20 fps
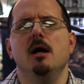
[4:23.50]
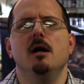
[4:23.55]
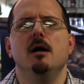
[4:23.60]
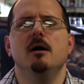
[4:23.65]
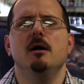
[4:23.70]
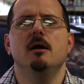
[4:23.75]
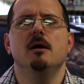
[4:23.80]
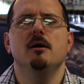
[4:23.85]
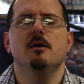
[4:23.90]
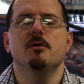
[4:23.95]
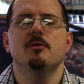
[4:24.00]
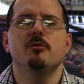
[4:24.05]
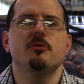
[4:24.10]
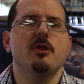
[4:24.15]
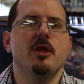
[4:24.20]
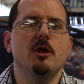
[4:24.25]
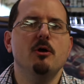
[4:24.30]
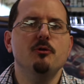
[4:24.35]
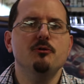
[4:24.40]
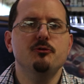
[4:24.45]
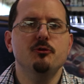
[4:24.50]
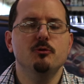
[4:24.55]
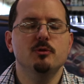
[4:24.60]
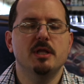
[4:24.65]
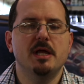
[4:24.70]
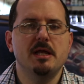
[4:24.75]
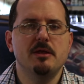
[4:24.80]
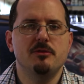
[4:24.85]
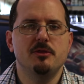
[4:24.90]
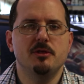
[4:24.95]
Uh, they also
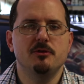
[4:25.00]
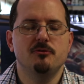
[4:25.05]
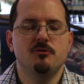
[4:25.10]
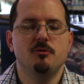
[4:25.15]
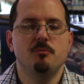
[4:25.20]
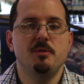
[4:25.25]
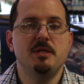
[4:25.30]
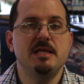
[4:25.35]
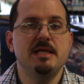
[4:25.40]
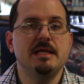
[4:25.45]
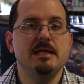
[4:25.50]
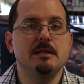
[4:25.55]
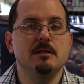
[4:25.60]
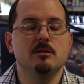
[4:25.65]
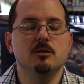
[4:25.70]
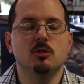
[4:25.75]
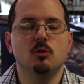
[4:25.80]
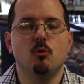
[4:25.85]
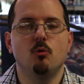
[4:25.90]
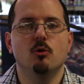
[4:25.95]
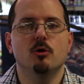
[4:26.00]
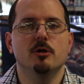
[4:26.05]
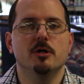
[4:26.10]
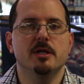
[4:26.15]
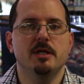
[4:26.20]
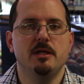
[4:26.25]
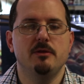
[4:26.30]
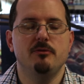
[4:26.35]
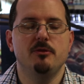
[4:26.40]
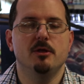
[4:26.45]
like things to be in lore
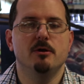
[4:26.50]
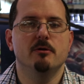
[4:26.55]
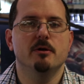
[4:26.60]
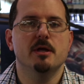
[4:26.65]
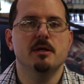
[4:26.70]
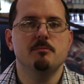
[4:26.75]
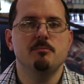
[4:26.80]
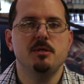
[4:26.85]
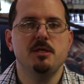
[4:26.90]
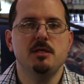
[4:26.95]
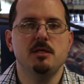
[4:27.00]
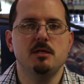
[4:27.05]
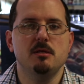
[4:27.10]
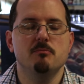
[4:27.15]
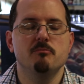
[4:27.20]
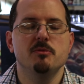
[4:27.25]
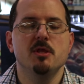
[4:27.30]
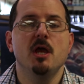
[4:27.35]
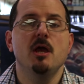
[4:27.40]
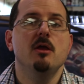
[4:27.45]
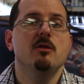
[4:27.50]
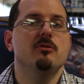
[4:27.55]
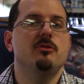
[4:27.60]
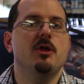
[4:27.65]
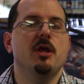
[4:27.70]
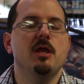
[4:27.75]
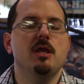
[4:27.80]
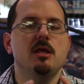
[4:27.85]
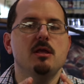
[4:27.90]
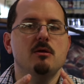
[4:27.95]
in their IP.
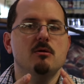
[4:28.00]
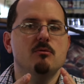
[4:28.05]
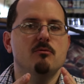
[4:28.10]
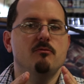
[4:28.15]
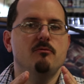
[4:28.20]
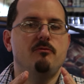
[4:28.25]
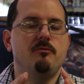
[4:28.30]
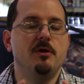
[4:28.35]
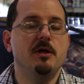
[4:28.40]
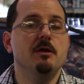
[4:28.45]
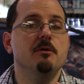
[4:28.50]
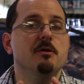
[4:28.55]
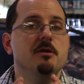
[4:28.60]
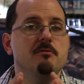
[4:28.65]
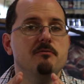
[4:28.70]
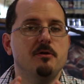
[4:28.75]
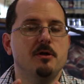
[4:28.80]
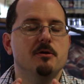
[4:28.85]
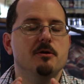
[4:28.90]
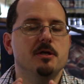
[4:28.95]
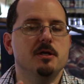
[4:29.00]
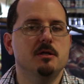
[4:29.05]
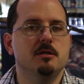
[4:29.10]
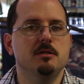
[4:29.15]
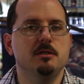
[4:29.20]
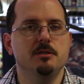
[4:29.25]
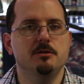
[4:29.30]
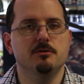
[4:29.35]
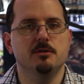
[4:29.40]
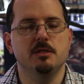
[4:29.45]
They very, very
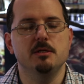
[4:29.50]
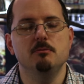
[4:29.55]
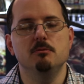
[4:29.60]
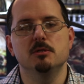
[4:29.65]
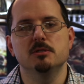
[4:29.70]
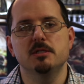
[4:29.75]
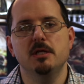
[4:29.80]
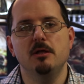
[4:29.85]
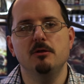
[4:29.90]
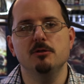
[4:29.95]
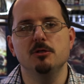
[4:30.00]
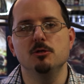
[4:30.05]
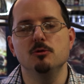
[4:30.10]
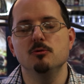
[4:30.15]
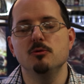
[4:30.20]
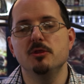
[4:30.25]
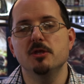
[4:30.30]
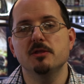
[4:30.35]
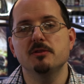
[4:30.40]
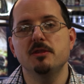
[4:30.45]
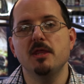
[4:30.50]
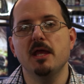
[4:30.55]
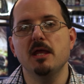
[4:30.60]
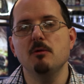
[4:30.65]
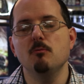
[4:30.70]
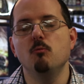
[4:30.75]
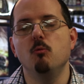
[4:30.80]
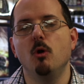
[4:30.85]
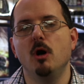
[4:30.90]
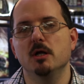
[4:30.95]
clearly will tell you that
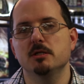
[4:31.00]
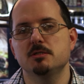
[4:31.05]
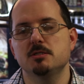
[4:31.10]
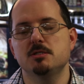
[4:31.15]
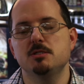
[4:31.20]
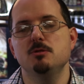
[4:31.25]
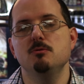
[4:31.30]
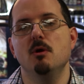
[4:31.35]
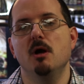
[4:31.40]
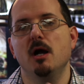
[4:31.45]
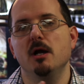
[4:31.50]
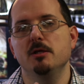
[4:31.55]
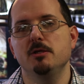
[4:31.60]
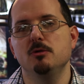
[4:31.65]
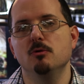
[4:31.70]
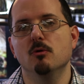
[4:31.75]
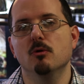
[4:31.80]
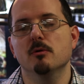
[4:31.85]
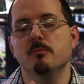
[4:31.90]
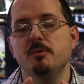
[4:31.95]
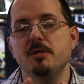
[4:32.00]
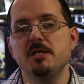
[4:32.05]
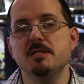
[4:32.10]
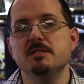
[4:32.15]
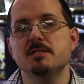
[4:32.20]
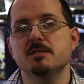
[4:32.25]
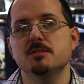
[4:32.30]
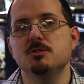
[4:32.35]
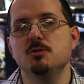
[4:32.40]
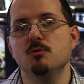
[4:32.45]
they want to your
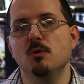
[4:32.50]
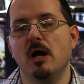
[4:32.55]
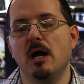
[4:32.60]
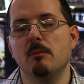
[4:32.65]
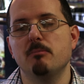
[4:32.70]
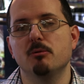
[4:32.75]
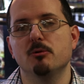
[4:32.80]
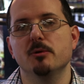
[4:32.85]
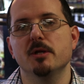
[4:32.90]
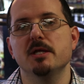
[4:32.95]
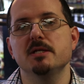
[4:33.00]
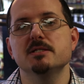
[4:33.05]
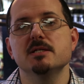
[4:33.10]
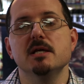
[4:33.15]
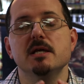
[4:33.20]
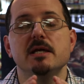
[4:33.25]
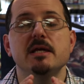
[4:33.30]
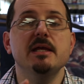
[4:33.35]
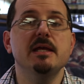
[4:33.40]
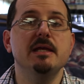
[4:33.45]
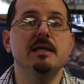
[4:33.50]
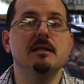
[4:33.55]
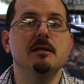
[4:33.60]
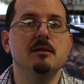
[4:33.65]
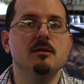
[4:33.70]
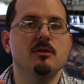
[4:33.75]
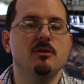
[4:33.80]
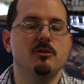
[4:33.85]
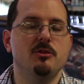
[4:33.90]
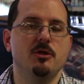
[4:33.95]
pieces to operate
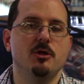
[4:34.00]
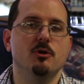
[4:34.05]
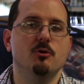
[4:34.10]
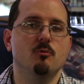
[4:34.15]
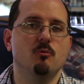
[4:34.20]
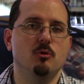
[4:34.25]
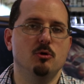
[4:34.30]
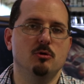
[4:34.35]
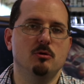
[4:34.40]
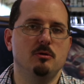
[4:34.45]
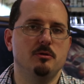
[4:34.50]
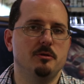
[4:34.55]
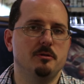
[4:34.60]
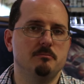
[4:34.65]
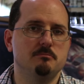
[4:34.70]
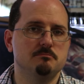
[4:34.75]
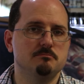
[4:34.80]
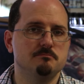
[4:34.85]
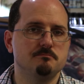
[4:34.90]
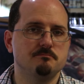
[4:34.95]
in their world.